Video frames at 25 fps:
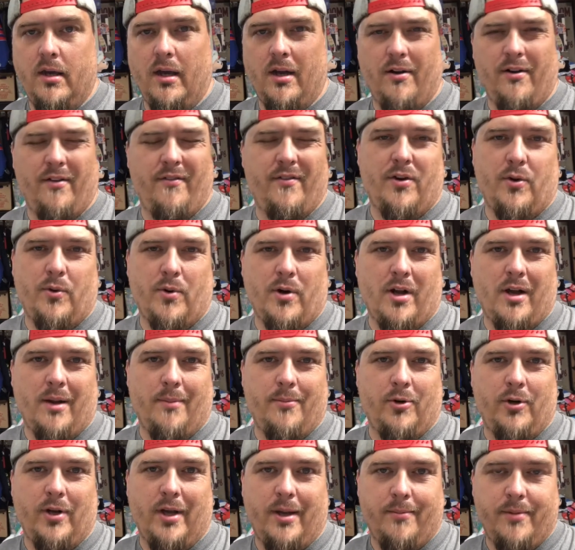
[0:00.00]
I don't even know where
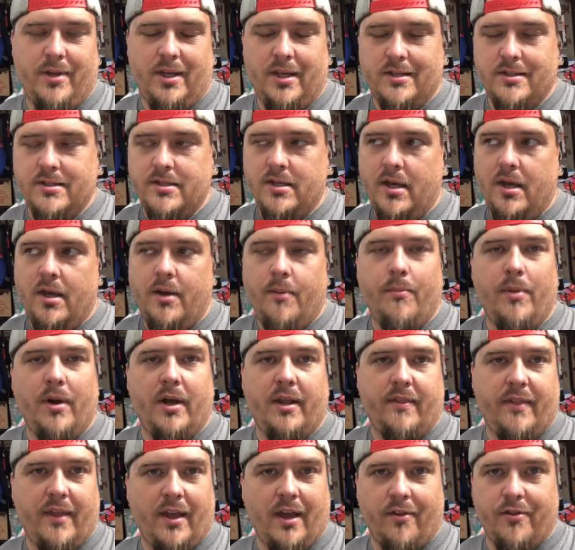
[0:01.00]

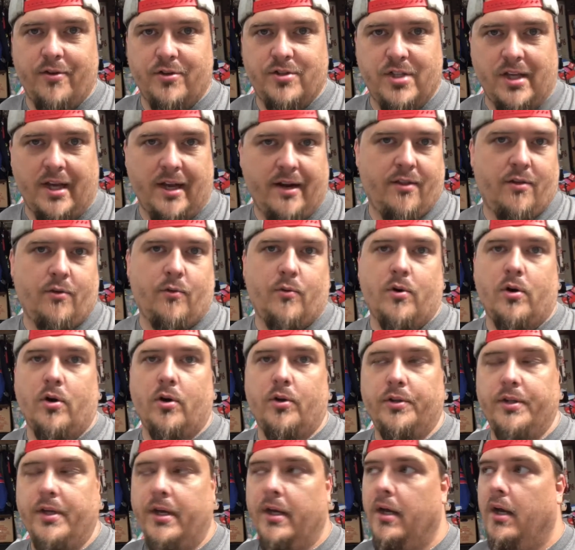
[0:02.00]
but the other side of the
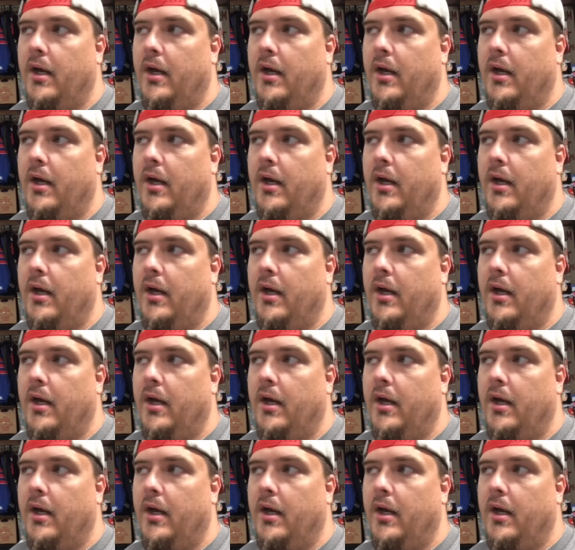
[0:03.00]
world.